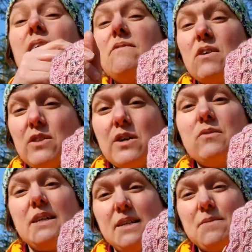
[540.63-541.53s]
even though
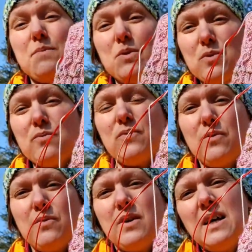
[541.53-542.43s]
it is
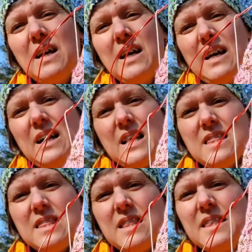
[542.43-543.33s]
beautiful.
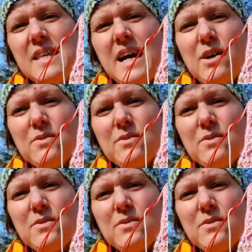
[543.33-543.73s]
The